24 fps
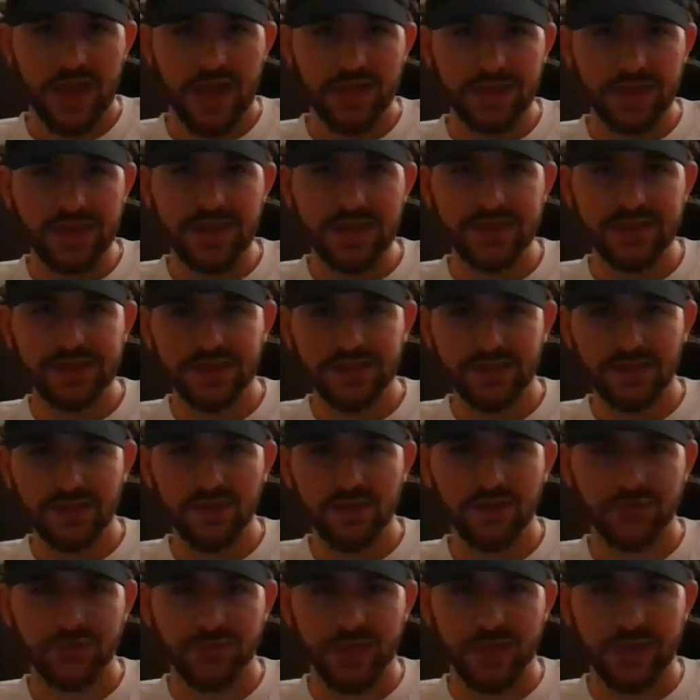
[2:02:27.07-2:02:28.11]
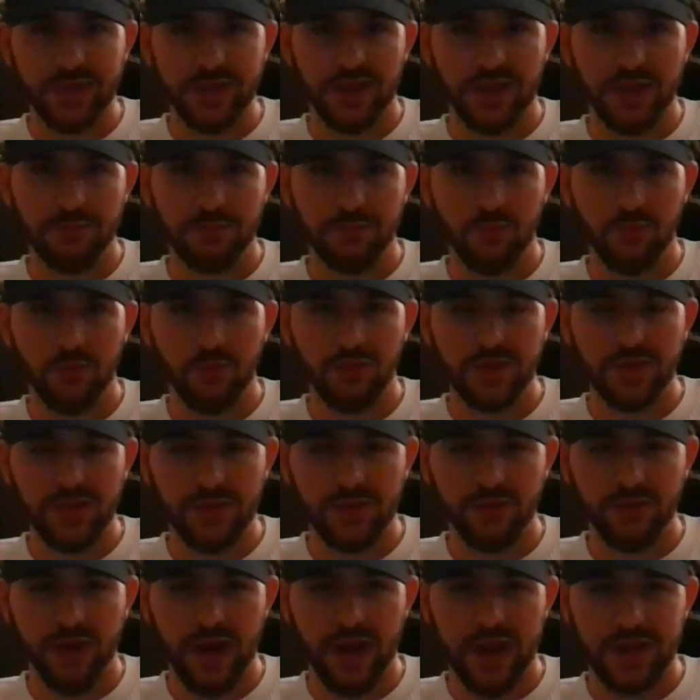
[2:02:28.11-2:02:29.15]
and then he goes from like a
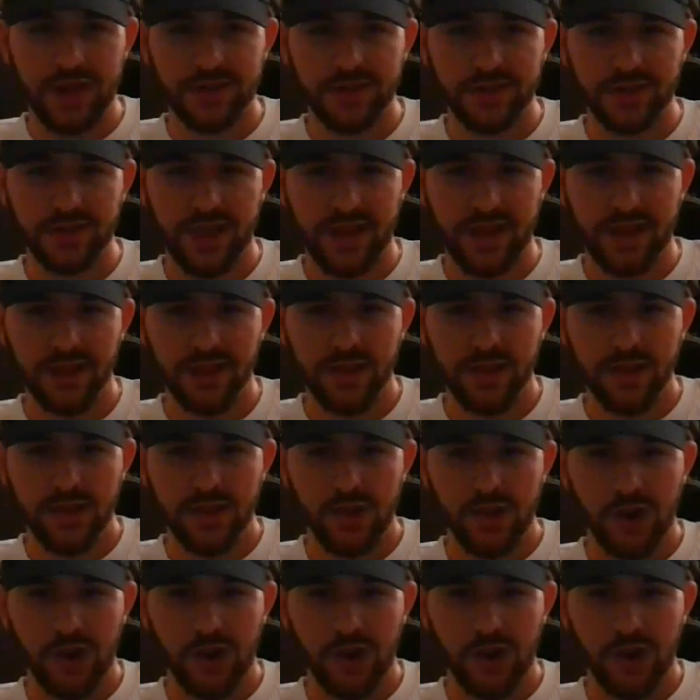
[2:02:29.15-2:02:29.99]
morally gray to like